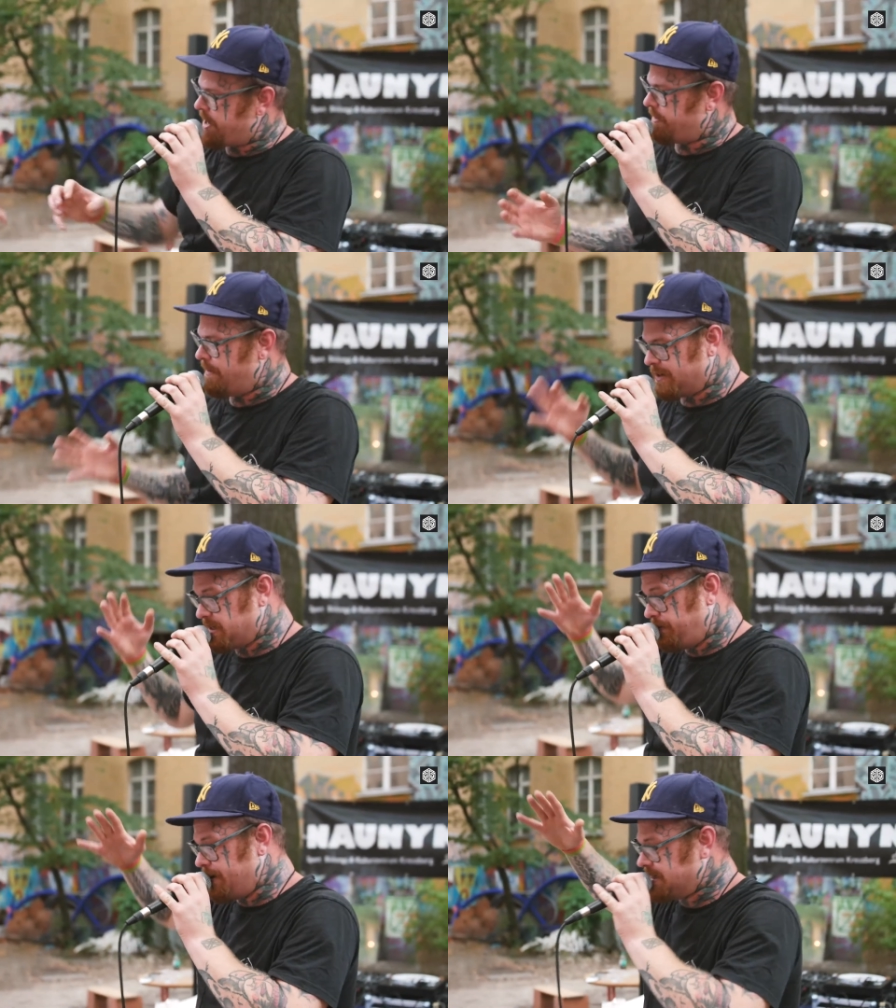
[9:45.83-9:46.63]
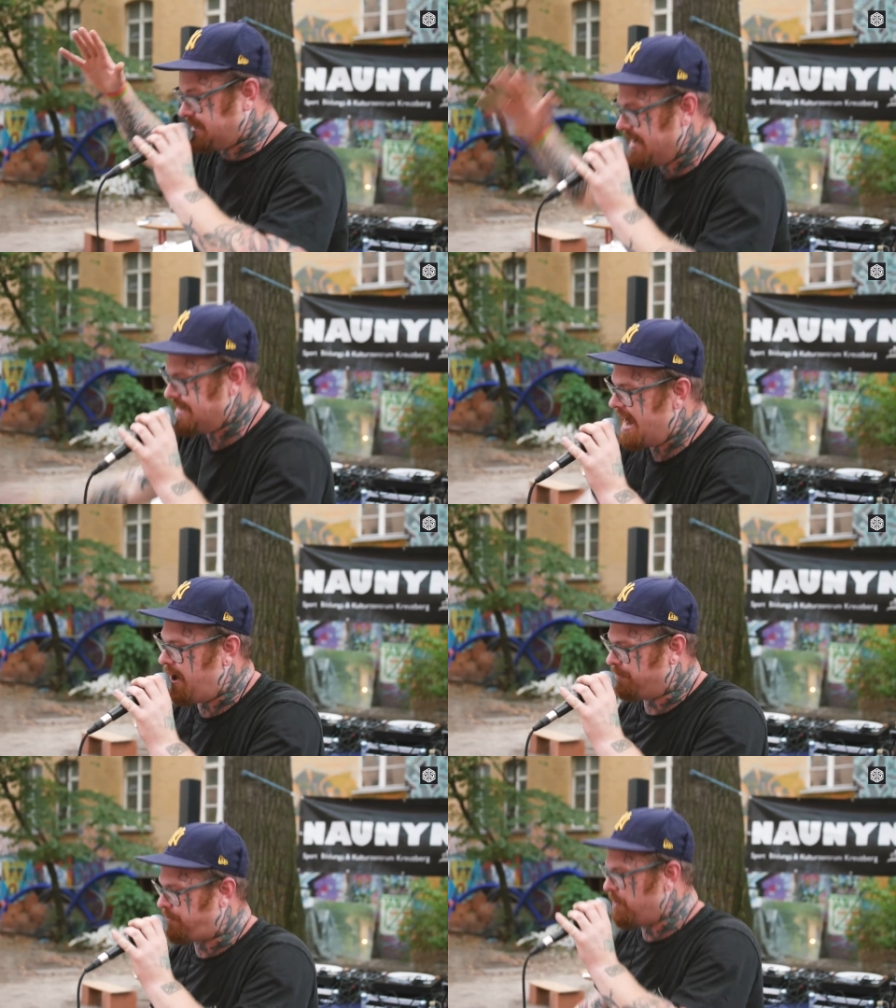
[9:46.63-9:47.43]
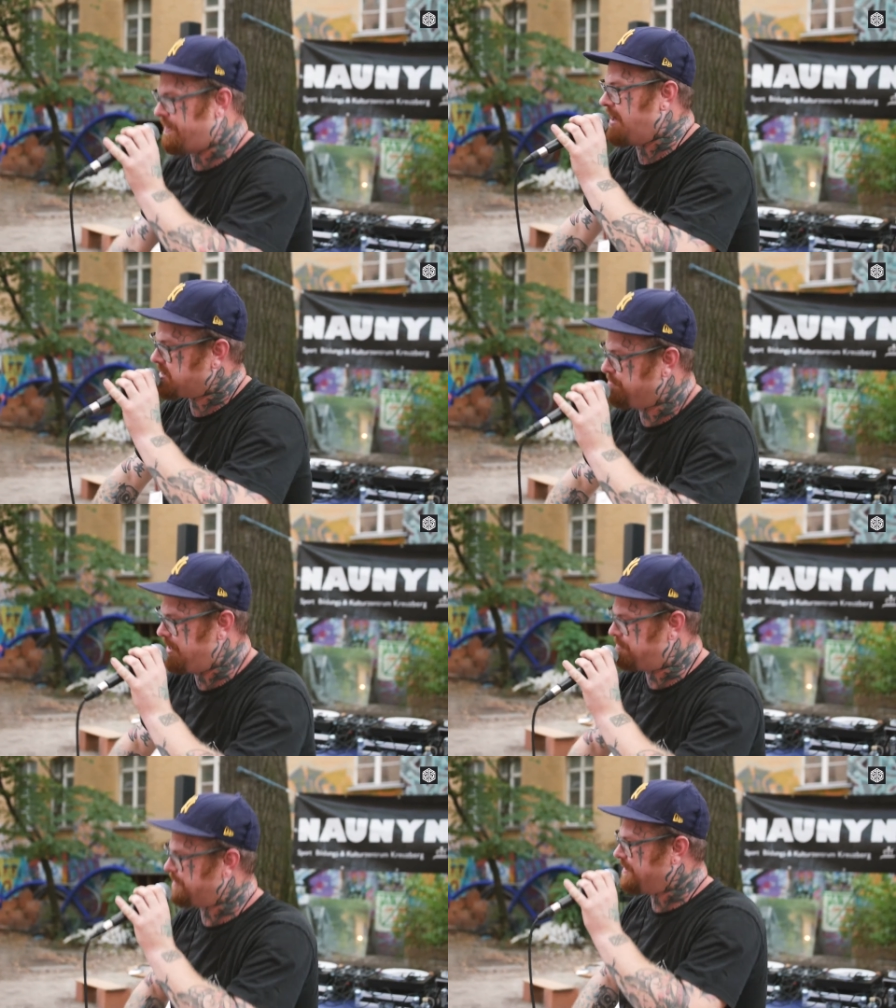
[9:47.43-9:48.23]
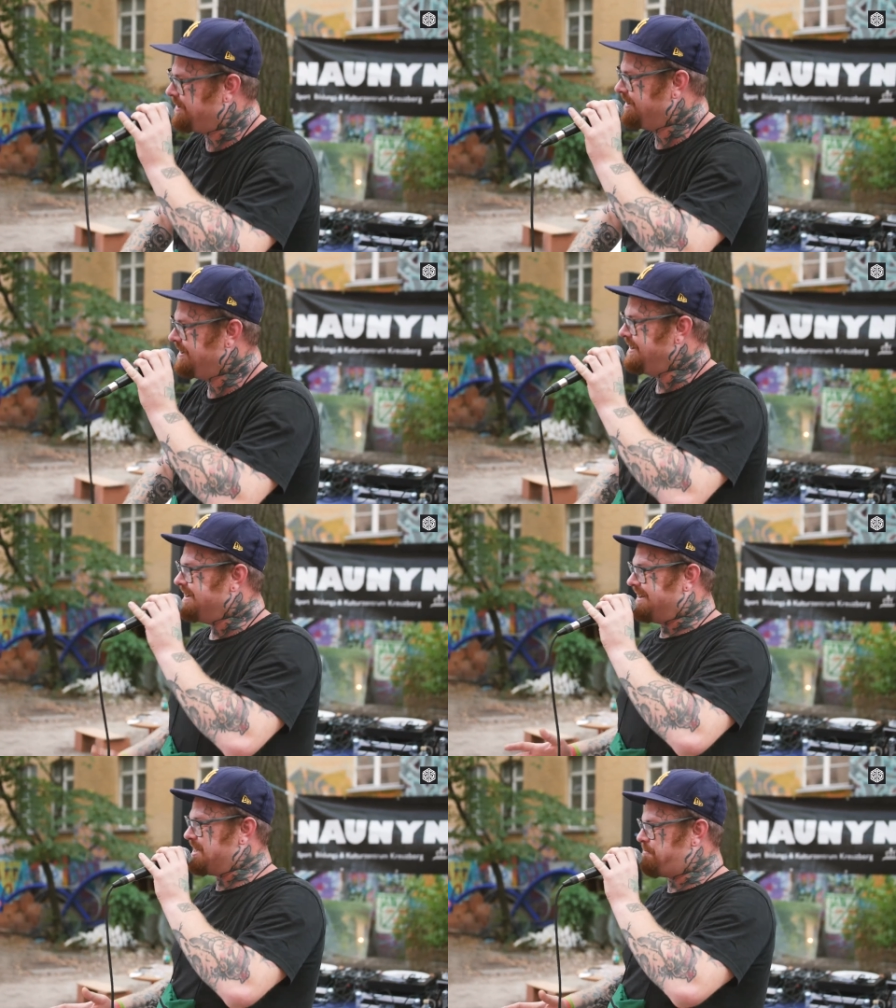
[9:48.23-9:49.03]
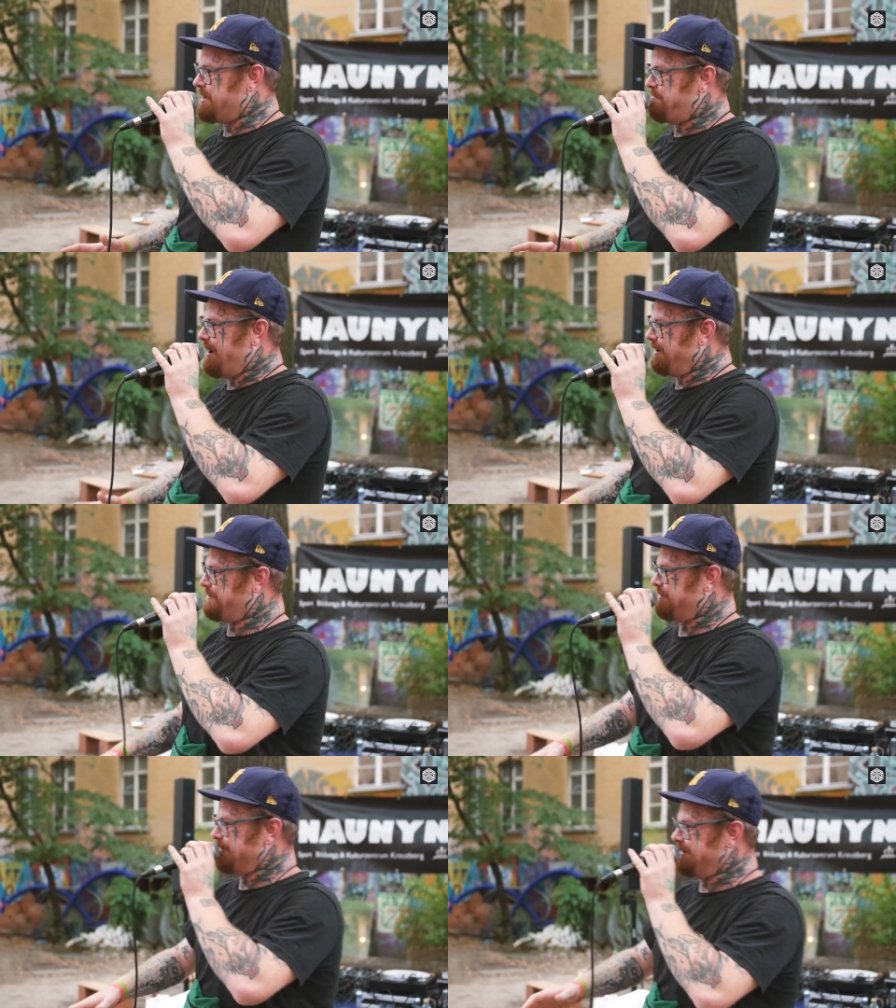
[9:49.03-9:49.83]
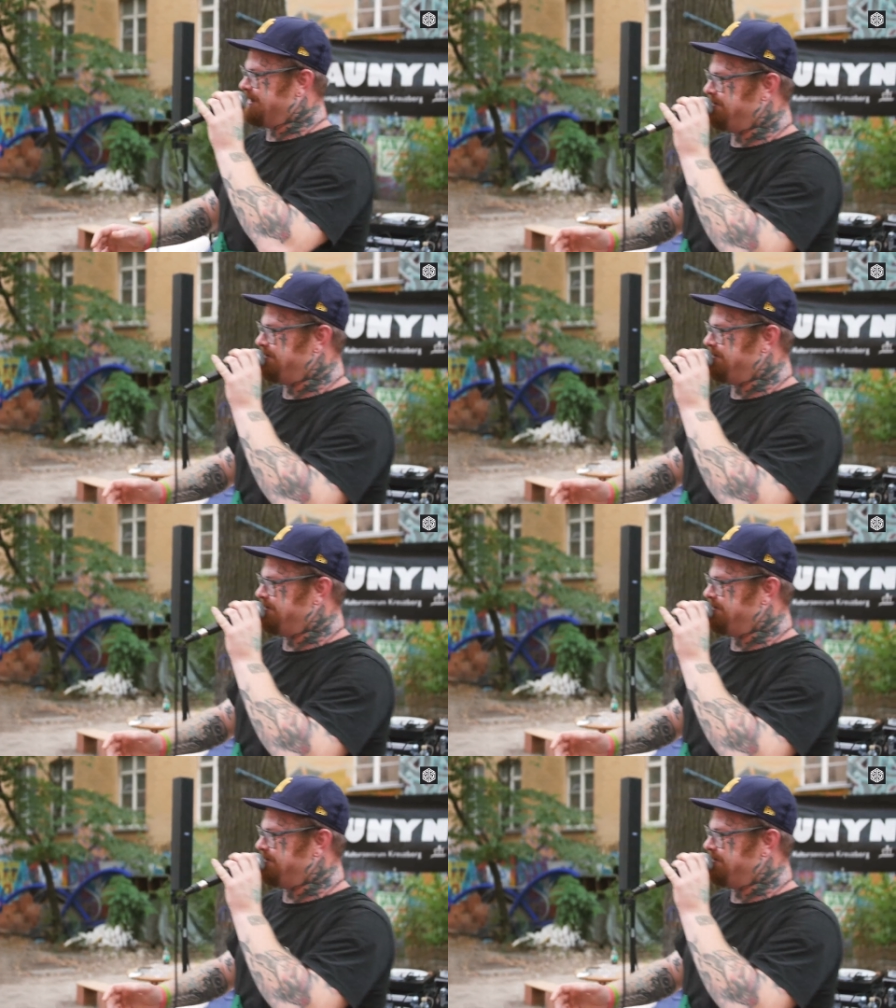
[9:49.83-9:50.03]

on your level, because if you can sit down four thousand people, that's pretty powerful. You know what I